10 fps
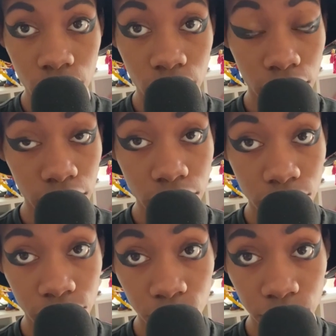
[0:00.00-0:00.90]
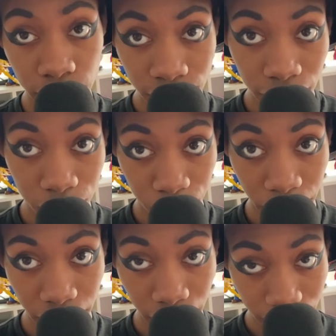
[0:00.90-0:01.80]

Yes, you read the title right.